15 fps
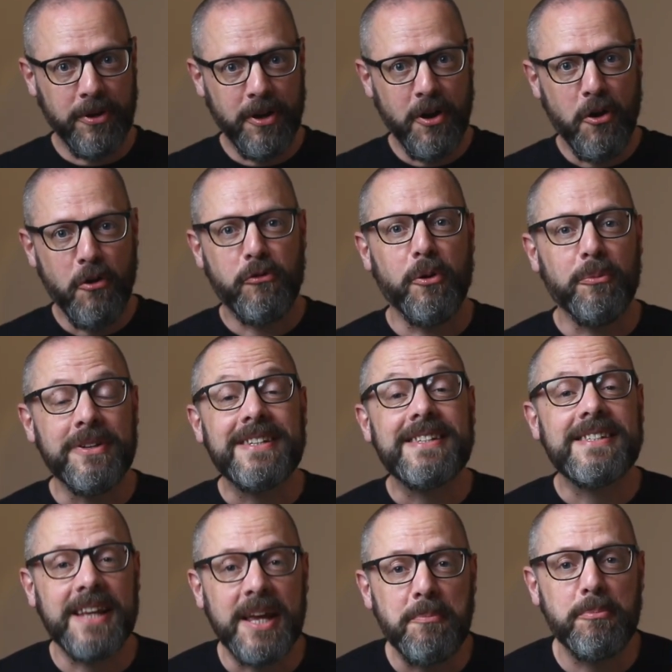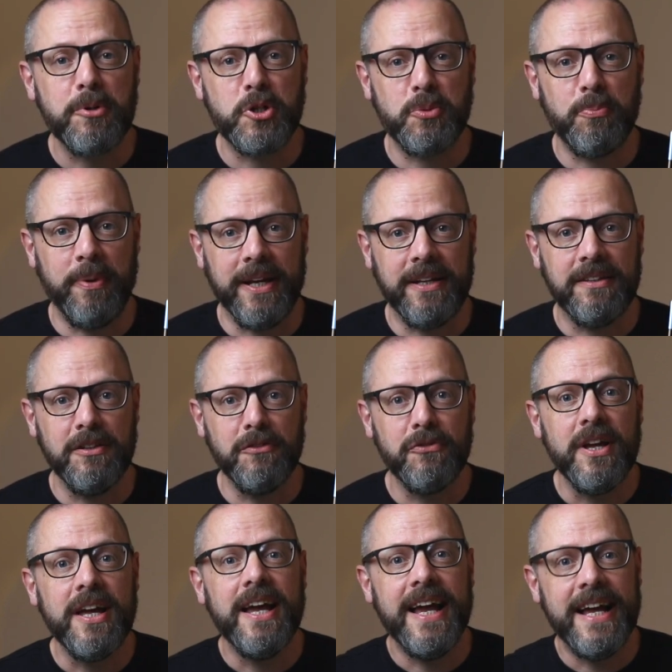from the same perspective
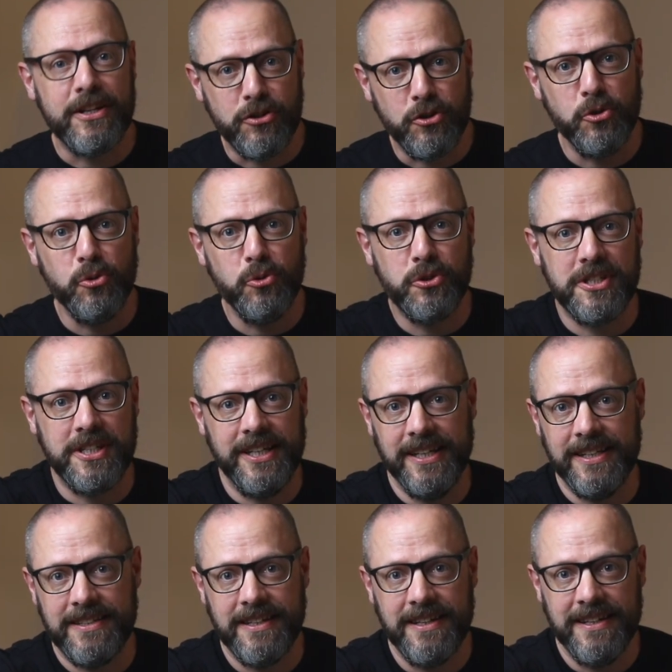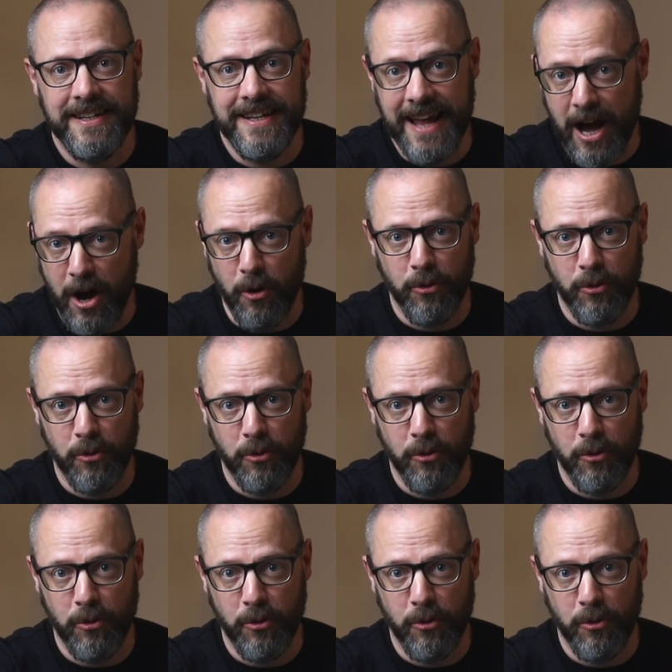as you see it now,